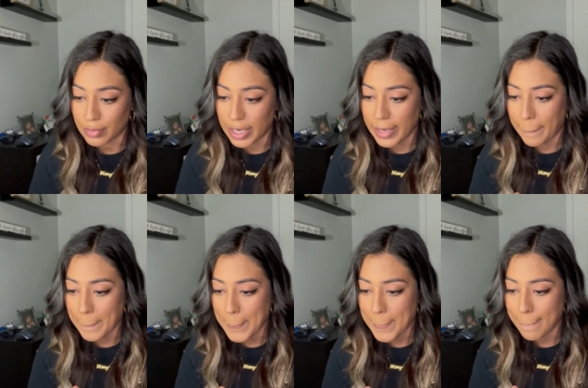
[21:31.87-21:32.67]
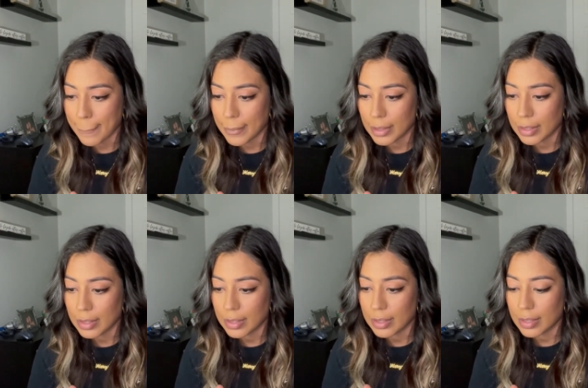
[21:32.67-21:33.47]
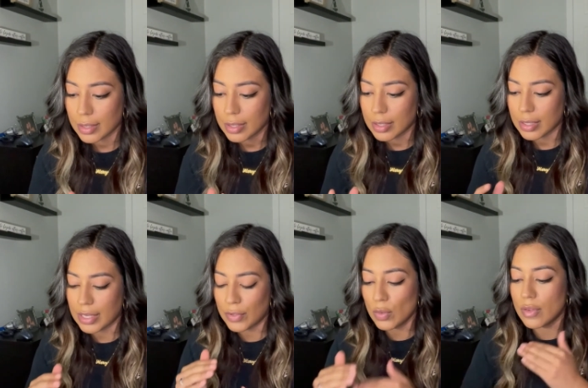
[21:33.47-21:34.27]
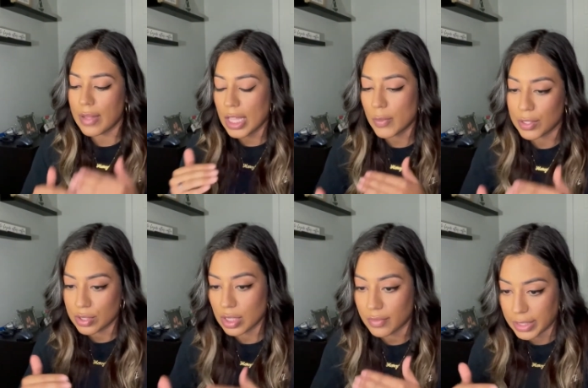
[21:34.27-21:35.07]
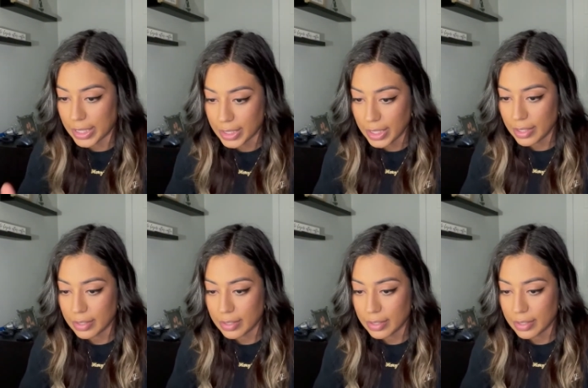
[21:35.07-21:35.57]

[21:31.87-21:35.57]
right? If you evaluate yourself daily,